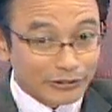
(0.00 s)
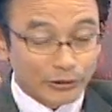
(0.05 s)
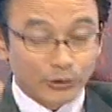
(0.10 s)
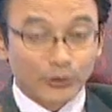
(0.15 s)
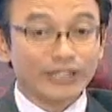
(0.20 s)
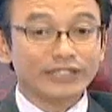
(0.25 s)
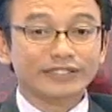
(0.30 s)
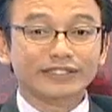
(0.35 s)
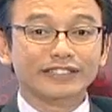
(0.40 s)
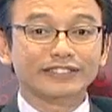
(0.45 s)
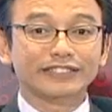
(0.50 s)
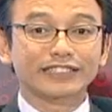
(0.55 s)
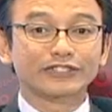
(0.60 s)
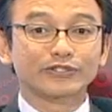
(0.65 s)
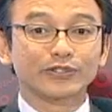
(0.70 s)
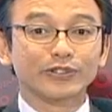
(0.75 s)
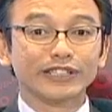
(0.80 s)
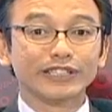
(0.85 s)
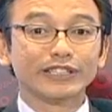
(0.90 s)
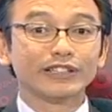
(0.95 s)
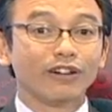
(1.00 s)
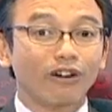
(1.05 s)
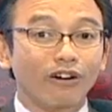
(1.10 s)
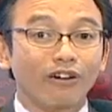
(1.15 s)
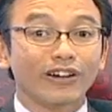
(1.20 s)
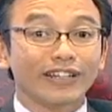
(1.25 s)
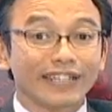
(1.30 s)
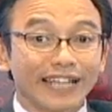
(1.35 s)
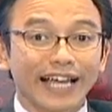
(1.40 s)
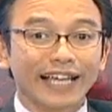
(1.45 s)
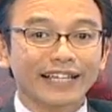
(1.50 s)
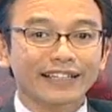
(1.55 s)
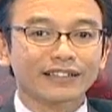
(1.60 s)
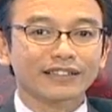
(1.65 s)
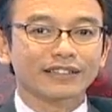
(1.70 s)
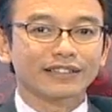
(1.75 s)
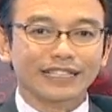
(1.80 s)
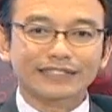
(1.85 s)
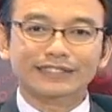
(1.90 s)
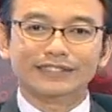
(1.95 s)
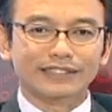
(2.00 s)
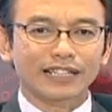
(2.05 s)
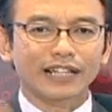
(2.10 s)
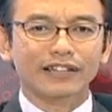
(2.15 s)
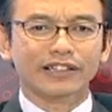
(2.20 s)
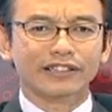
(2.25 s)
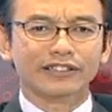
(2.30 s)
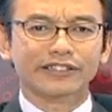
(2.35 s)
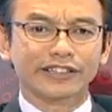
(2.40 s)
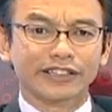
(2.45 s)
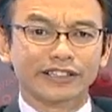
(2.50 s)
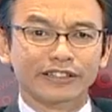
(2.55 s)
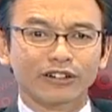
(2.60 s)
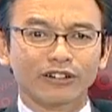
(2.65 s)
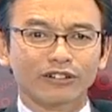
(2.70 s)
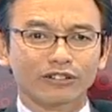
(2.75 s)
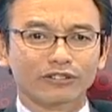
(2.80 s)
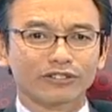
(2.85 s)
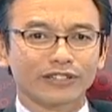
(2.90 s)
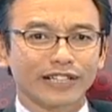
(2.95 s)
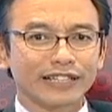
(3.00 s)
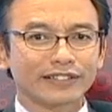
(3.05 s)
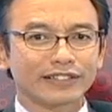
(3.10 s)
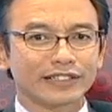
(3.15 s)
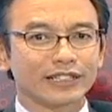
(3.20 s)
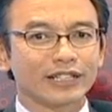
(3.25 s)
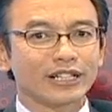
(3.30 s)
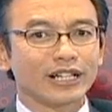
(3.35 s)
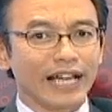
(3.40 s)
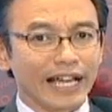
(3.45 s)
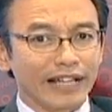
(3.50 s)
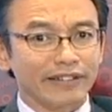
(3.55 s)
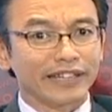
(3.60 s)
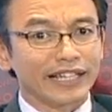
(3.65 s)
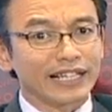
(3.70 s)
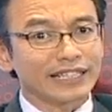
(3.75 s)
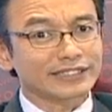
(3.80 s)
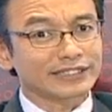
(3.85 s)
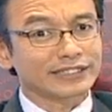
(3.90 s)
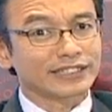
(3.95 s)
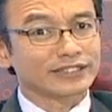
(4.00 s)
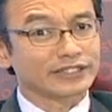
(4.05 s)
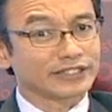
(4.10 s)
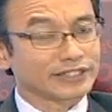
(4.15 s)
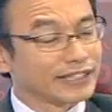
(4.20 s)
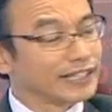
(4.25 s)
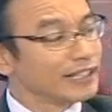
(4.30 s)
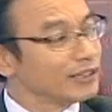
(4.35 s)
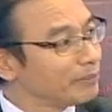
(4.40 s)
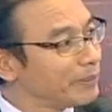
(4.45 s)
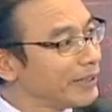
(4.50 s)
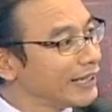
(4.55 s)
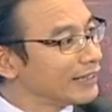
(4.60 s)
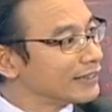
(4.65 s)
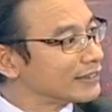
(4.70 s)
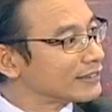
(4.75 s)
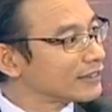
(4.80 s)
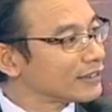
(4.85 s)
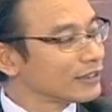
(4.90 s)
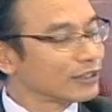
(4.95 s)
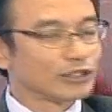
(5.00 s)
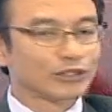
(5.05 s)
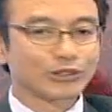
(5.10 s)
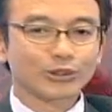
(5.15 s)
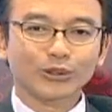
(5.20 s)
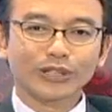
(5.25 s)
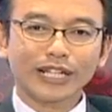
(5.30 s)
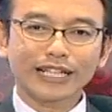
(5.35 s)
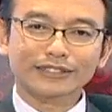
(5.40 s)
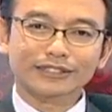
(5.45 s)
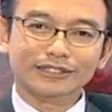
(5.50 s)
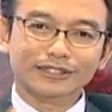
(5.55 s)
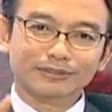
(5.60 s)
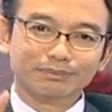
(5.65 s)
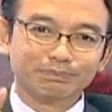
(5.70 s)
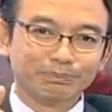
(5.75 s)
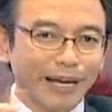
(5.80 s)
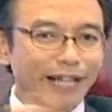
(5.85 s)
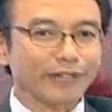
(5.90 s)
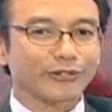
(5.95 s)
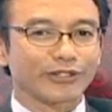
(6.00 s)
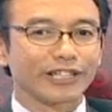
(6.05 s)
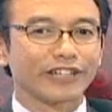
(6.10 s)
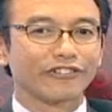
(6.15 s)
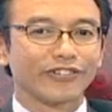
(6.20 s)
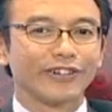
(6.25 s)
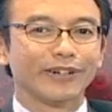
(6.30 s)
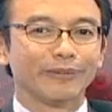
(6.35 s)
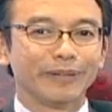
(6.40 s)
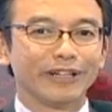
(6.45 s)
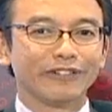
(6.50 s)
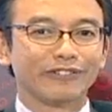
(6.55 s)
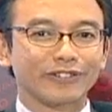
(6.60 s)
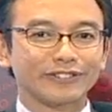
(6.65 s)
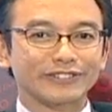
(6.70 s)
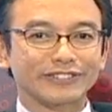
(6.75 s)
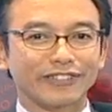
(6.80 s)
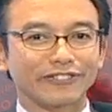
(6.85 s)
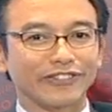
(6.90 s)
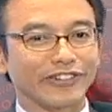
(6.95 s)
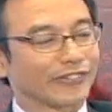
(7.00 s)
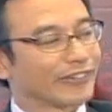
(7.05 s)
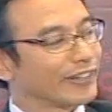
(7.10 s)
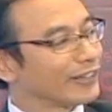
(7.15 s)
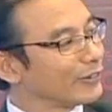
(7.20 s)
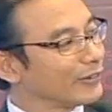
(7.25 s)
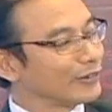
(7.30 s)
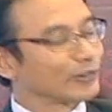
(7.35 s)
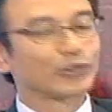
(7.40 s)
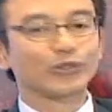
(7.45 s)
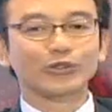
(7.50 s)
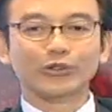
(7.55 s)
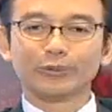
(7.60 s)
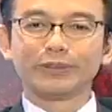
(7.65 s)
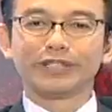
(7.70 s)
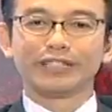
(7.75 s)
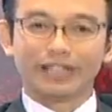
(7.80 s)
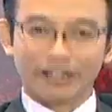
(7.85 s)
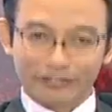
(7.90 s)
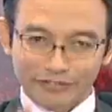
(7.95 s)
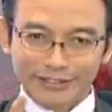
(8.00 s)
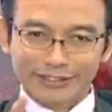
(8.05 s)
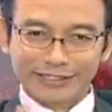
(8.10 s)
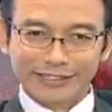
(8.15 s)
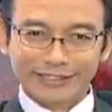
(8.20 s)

doing successfully online, that's another thing altogether. And they are still state-based. So let's back to differ a bit from Safirul and go to Ruben after